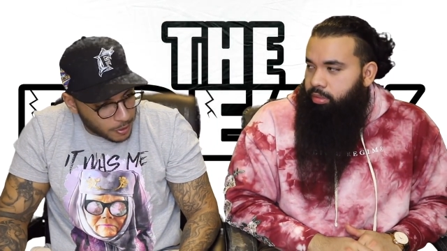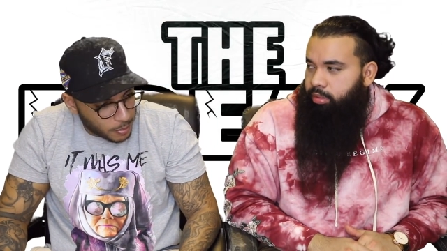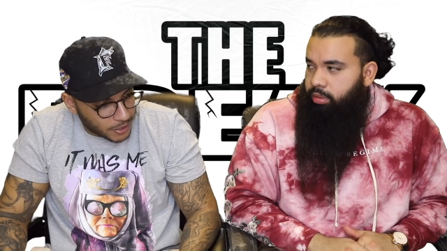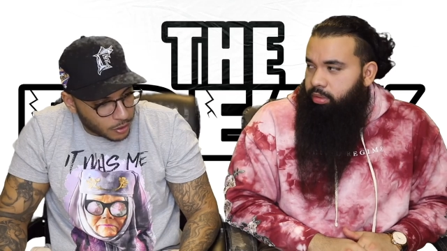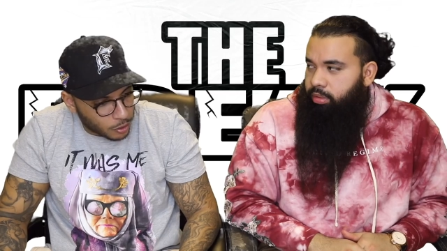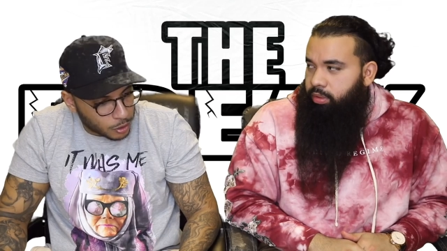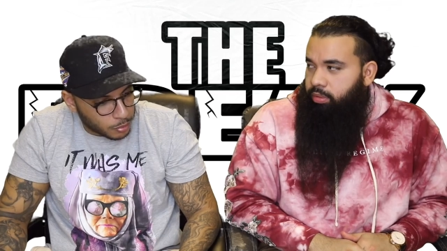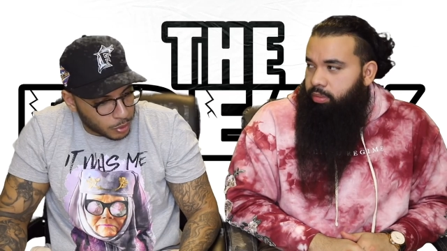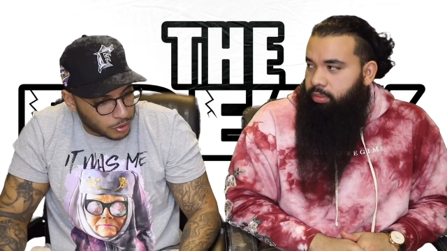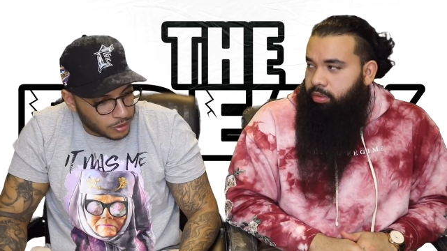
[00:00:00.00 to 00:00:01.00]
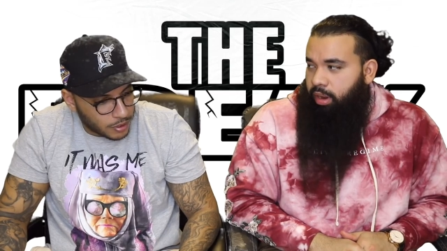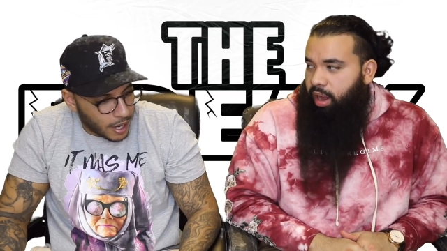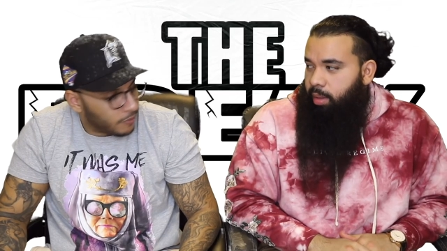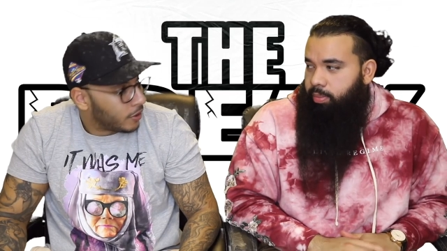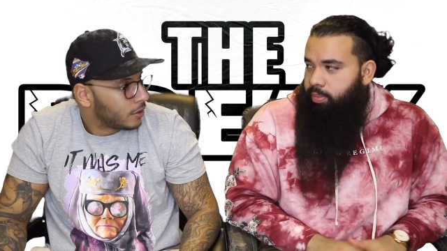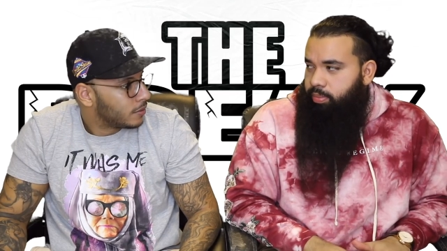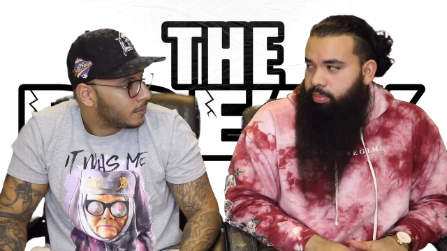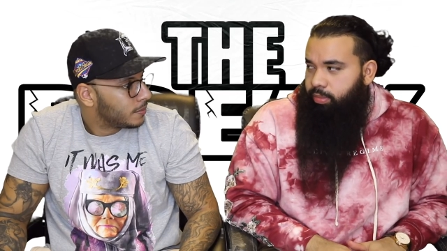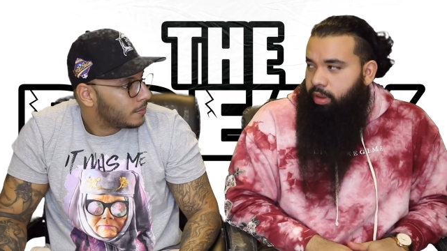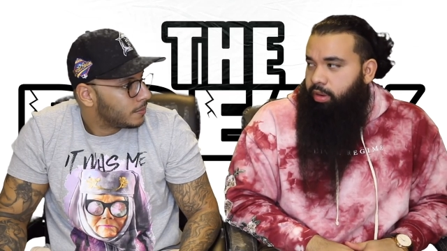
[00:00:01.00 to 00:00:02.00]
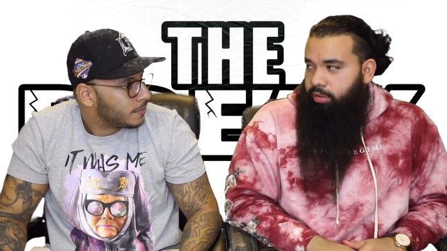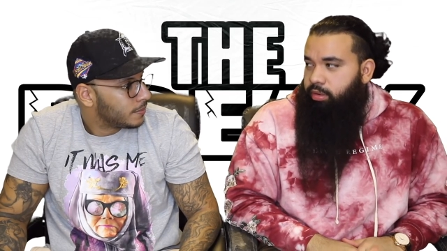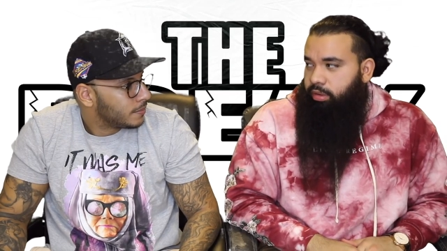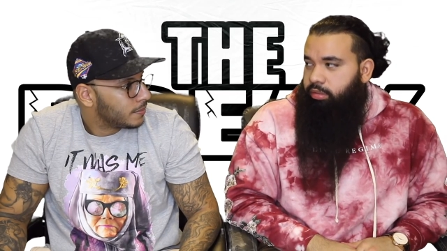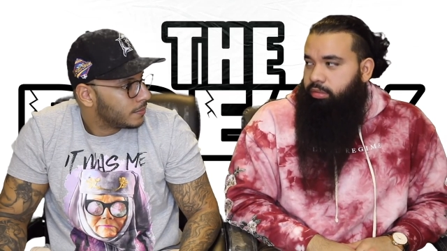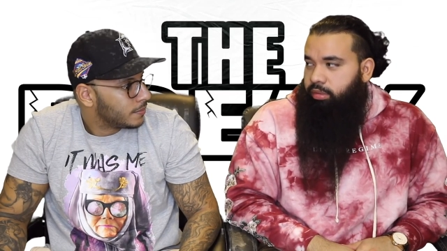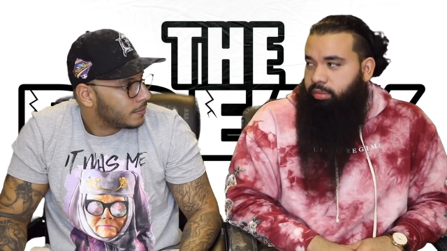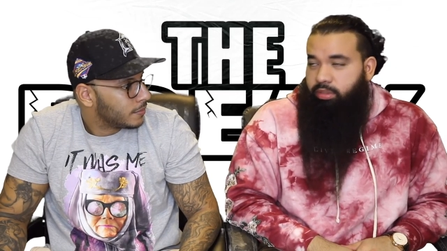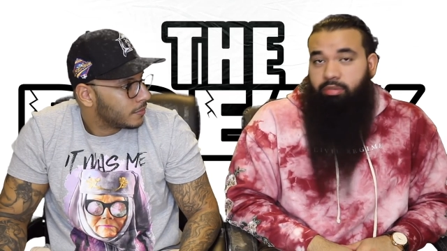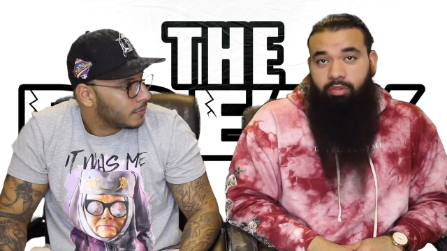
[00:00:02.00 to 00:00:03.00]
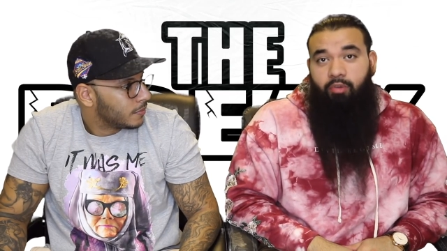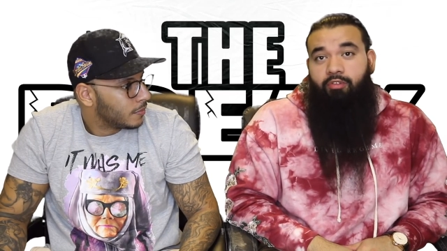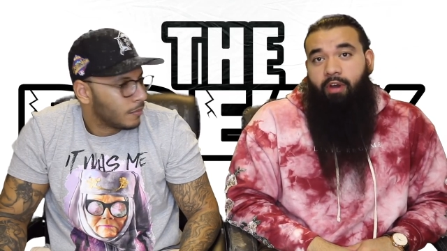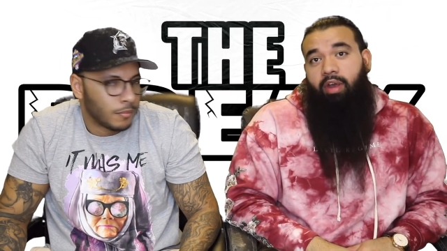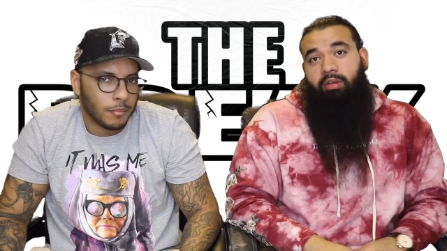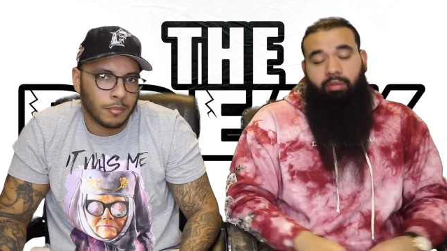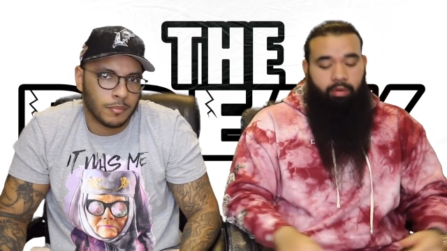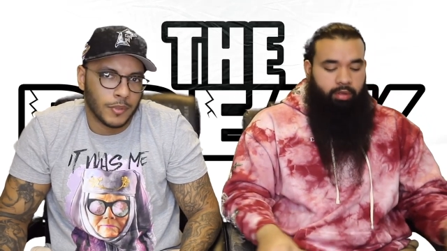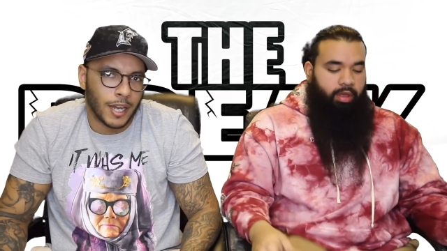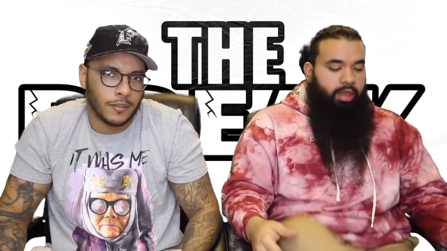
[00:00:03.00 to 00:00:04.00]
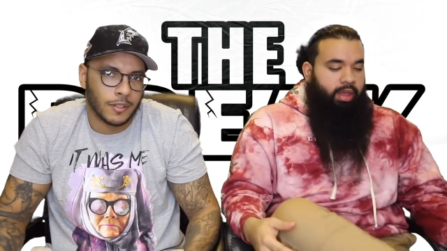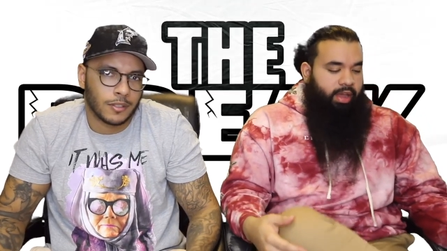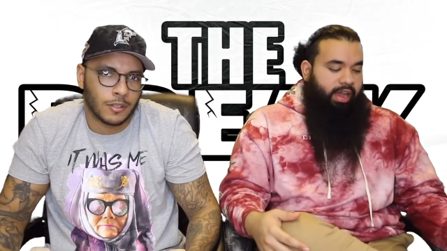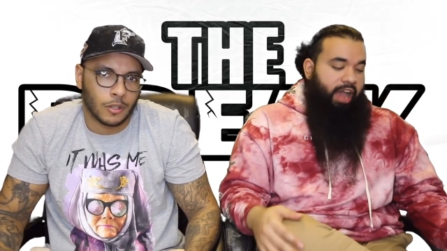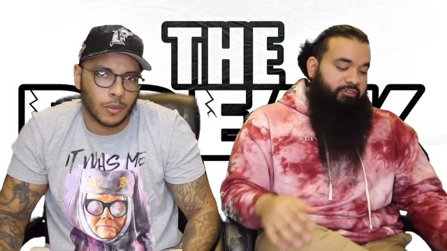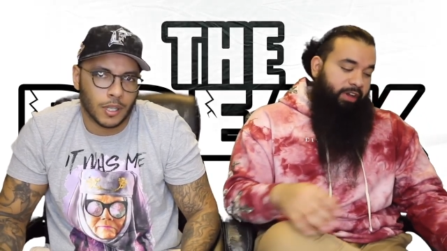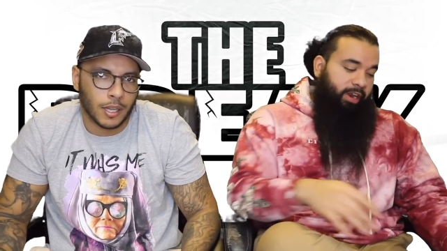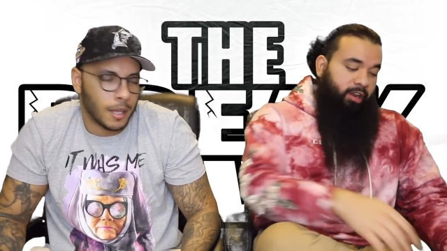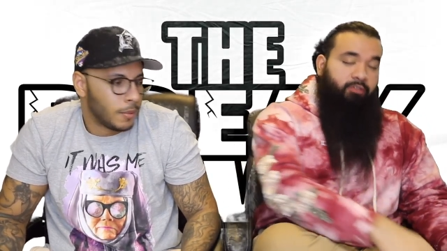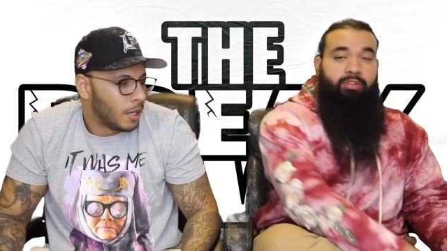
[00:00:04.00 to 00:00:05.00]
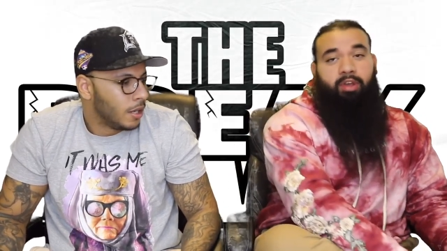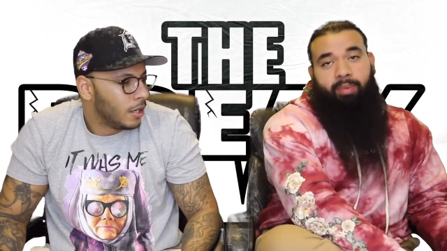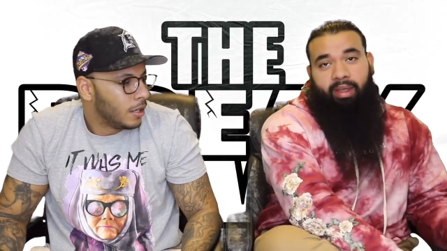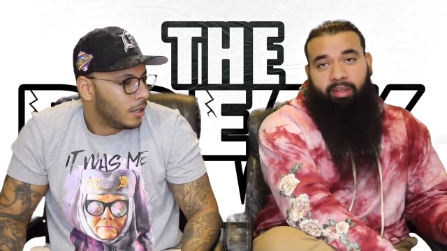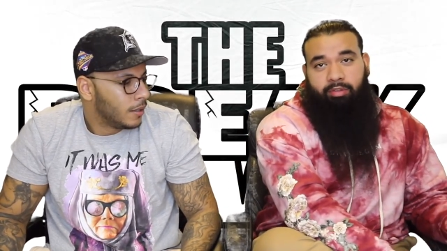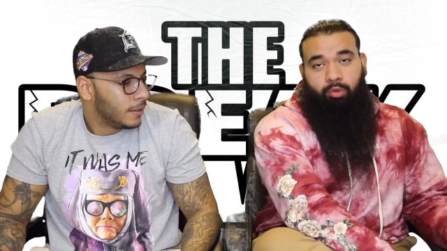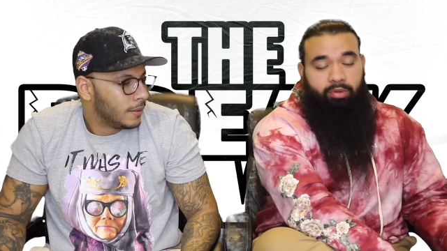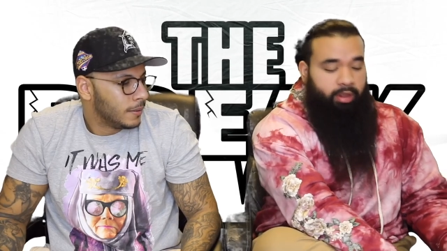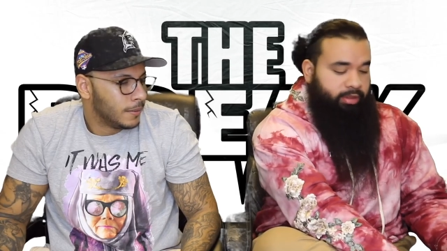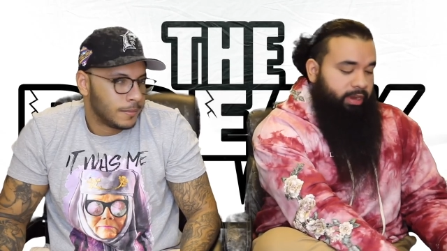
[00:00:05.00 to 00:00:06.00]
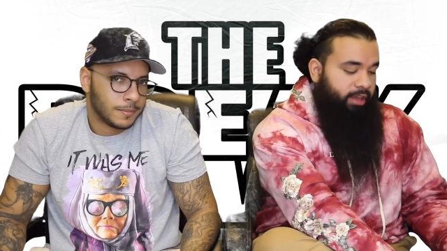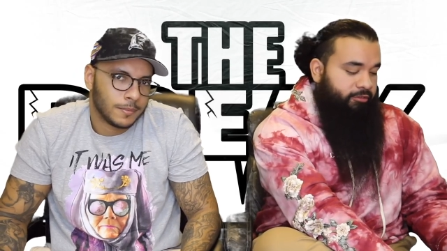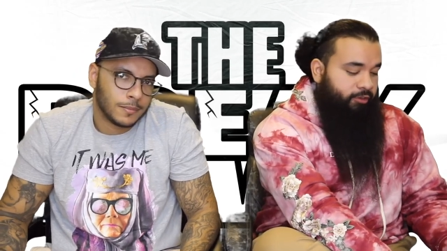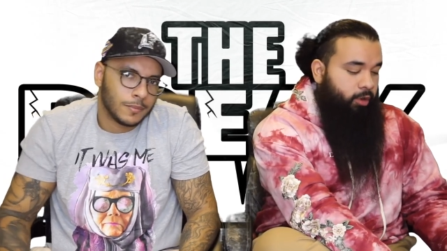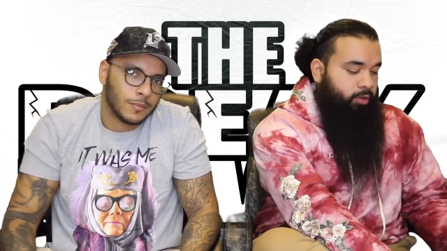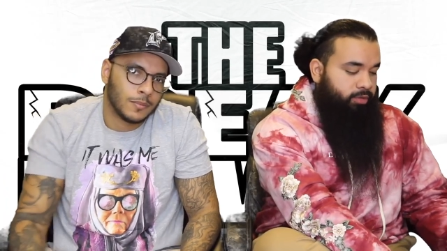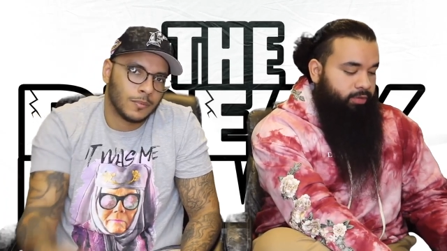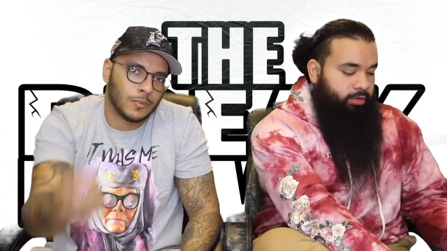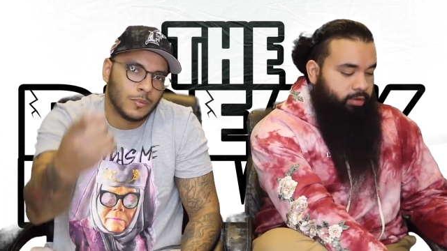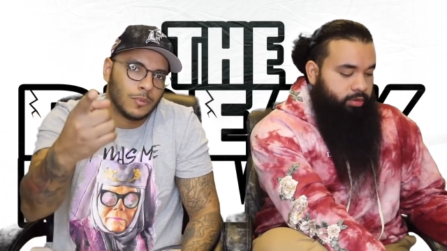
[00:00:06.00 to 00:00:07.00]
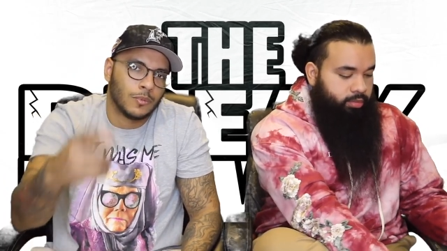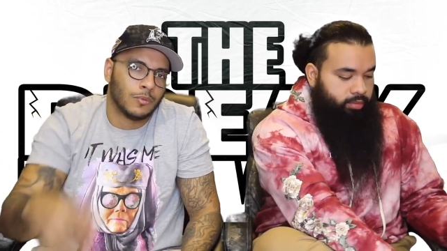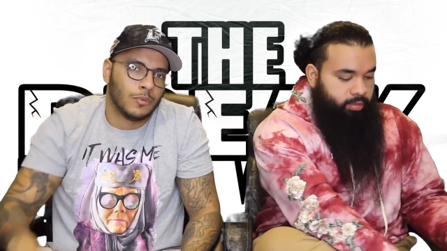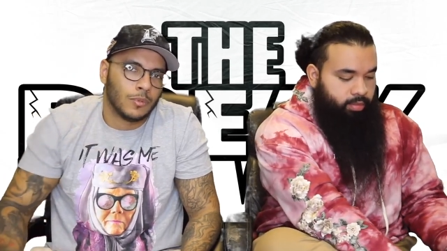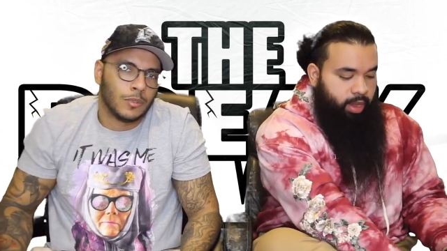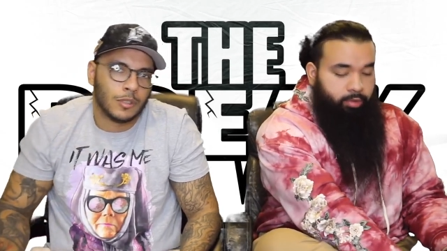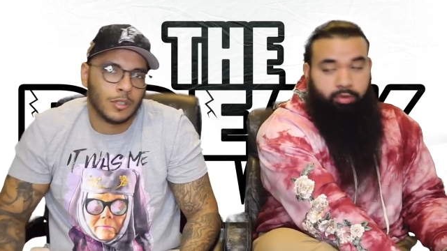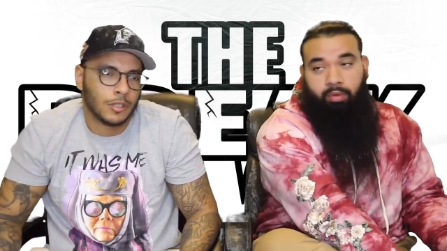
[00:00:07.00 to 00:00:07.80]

Speaker 1: the best Ultra Boost collab
Speaker 2: ever. Yeah, that shit's so fire though. Not even. I fell in love with them like as soon as I seen like photos of shit. I was